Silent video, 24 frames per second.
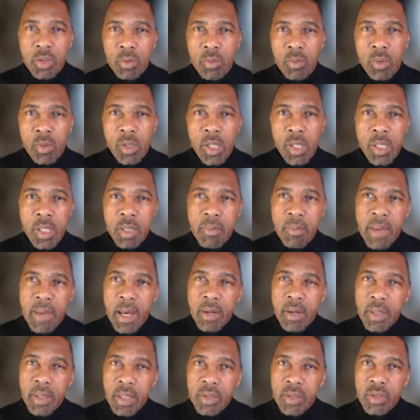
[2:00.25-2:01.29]
you're worried
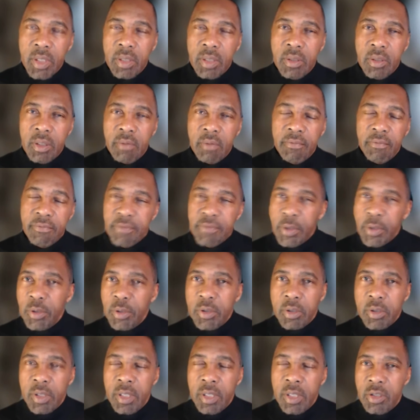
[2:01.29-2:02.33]
about is it the
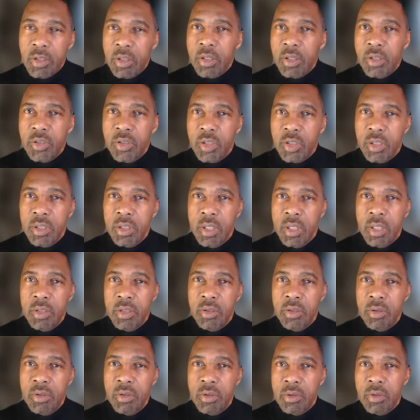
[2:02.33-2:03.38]
further incursion
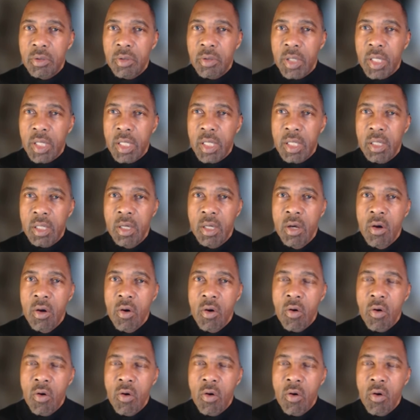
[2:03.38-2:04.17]
into ukraine